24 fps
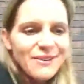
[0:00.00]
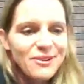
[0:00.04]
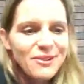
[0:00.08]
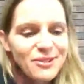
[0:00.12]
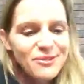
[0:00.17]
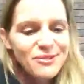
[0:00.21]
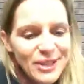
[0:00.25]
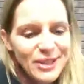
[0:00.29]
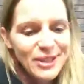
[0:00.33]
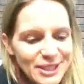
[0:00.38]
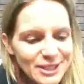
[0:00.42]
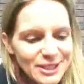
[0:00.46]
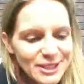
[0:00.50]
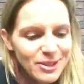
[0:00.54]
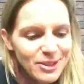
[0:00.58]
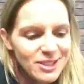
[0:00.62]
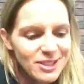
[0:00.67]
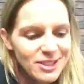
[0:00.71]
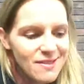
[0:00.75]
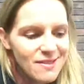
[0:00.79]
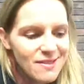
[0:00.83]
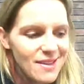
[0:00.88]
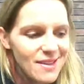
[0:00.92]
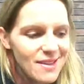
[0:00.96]
with my
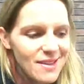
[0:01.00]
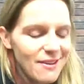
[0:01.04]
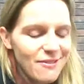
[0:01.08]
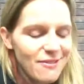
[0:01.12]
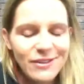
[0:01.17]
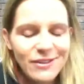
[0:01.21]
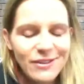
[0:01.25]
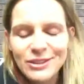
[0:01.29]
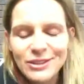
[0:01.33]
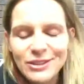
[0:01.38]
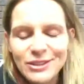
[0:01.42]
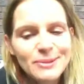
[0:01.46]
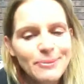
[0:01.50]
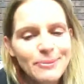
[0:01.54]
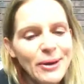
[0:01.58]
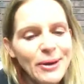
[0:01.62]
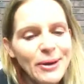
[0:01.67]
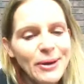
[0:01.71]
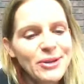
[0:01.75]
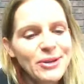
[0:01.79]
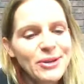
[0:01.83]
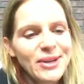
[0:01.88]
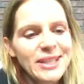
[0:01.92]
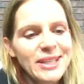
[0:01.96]
husband, and then I found
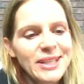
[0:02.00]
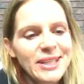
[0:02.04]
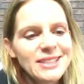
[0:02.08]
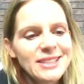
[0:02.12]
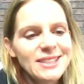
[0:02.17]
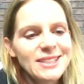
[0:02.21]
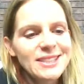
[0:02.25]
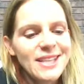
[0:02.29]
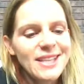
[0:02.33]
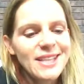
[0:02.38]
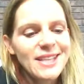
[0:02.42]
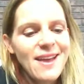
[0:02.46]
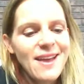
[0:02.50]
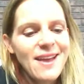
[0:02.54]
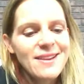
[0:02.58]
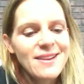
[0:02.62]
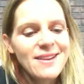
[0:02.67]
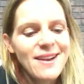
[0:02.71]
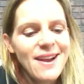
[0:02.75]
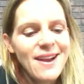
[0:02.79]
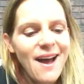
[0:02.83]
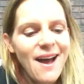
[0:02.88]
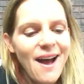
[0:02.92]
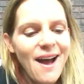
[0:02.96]
Spartan Race.
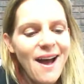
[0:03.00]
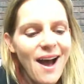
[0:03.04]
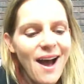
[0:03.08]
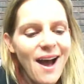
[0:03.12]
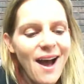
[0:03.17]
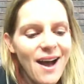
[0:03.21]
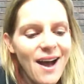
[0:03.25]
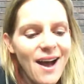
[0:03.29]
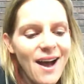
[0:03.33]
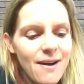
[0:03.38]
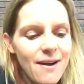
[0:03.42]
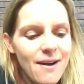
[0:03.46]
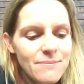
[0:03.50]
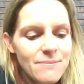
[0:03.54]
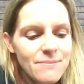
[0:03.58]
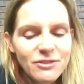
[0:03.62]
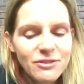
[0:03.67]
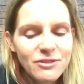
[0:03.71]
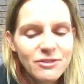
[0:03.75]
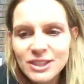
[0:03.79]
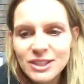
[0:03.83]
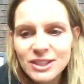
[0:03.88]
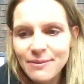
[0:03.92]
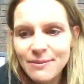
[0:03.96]
And the
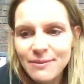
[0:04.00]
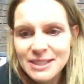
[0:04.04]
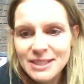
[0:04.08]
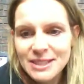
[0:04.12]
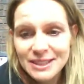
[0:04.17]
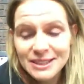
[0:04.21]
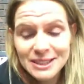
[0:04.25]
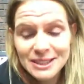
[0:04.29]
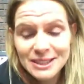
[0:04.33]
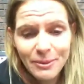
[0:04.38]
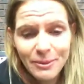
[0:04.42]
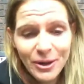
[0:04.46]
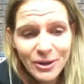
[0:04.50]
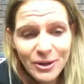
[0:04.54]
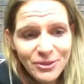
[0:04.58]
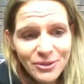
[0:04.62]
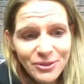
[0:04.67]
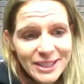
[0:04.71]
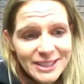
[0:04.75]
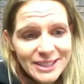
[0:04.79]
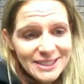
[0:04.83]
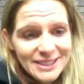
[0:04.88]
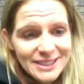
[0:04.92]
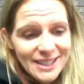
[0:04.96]
first time I did Spartan
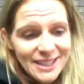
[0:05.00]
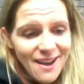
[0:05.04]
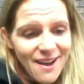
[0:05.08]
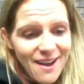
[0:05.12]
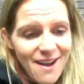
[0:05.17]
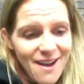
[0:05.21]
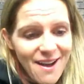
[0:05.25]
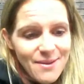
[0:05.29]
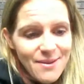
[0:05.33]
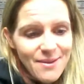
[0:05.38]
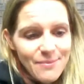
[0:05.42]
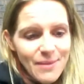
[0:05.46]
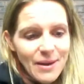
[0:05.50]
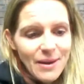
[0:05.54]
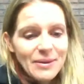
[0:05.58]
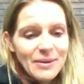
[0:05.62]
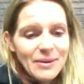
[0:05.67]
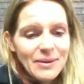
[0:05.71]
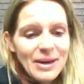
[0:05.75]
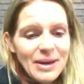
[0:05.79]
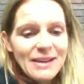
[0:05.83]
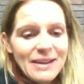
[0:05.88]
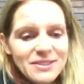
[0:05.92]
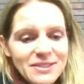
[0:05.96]
Race, I'm
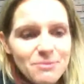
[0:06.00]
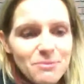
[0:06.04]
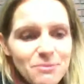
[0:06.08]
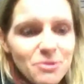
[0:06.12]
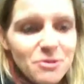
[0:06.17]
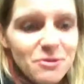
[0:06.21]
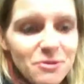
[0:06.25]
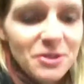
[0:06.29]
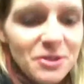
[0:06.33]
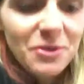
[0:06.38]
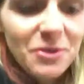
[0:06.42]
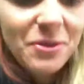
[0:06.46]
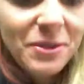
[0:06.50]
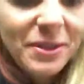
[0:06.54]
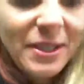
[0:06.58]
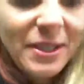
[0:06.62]
gonna have to move you. Hold